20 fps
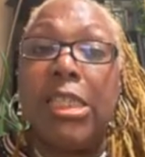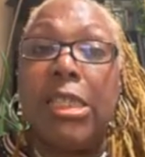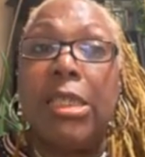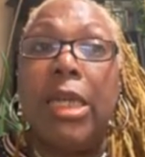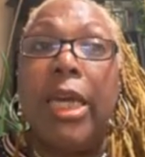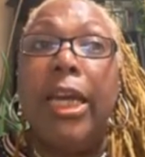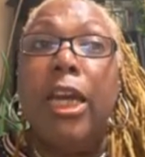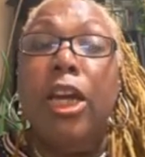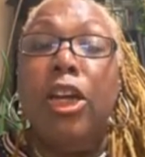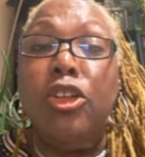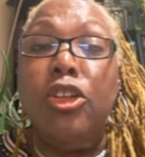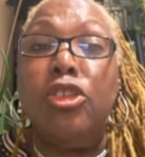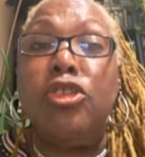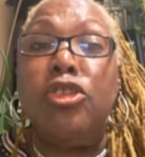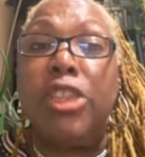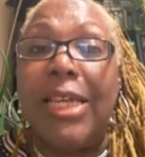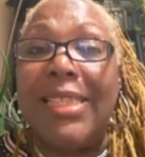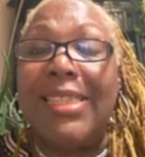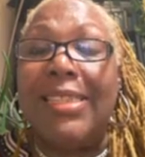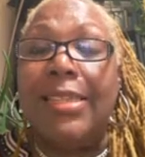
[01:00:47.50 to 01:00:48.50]
need you
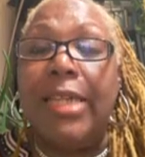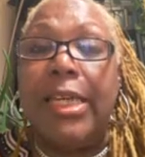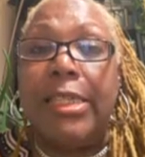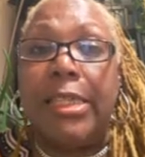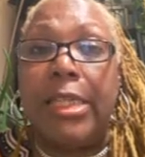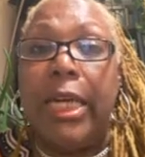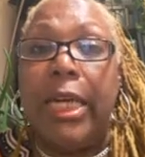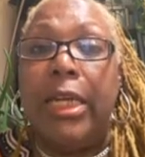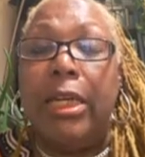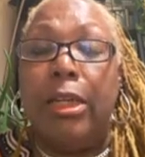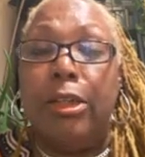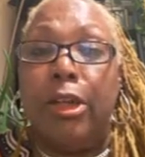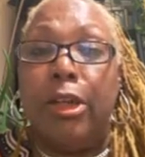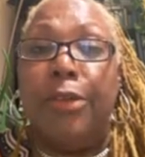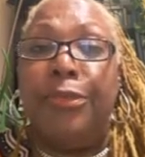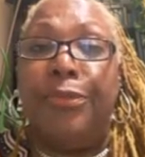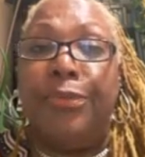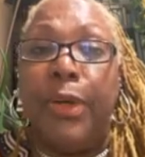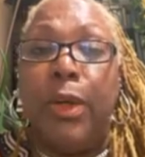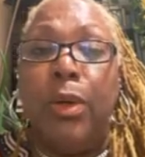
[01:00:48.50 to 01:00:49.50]
just need to eat enough
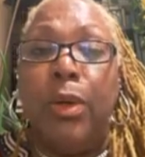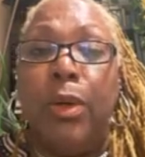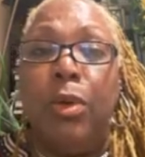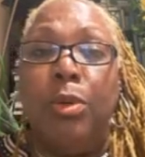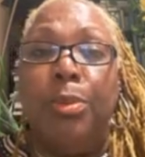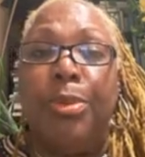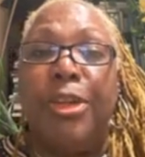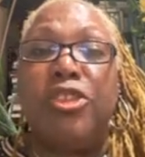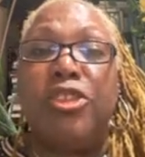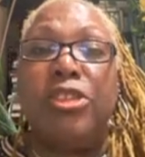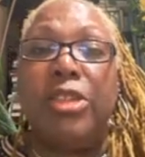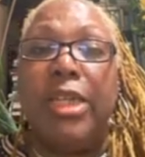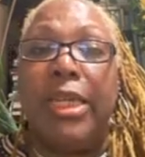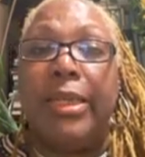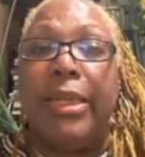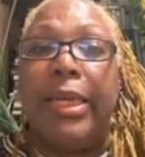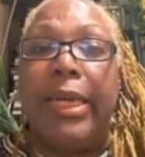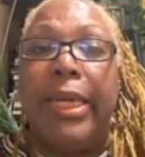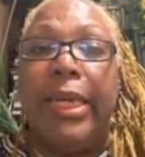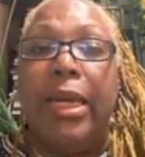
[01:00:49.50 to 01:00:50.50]
food, but you need
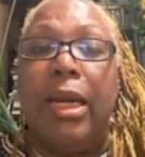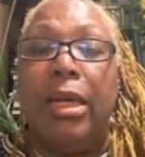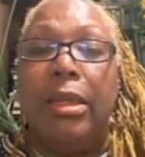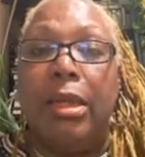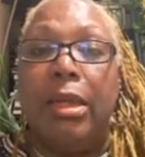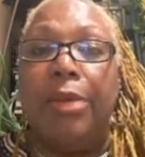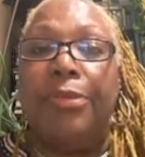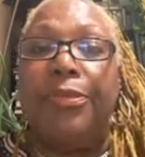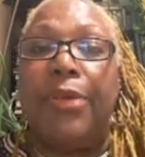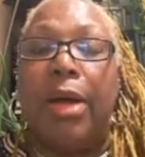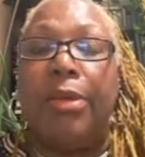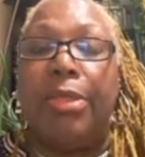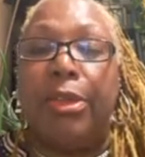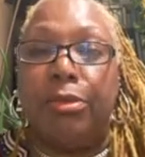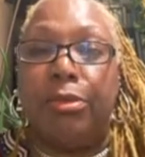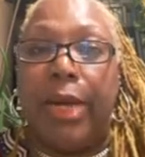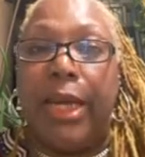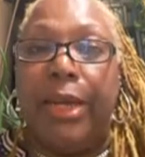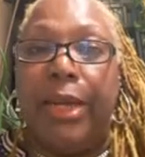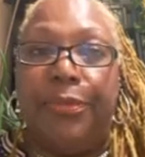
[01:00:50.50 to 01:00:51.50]
to eat enough of the
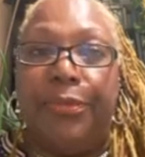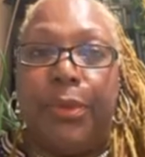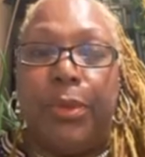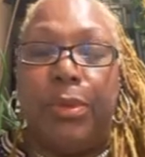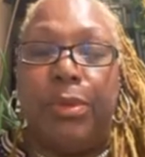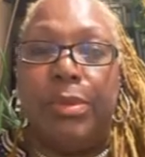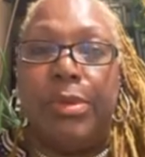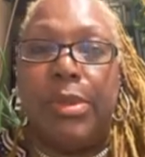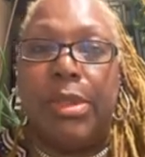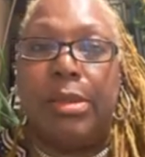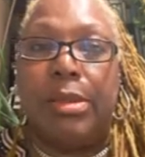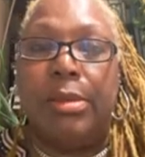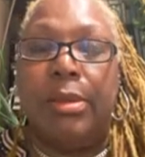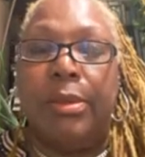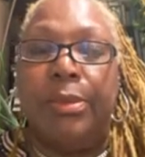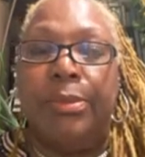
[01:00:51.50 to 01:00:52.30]
right foods.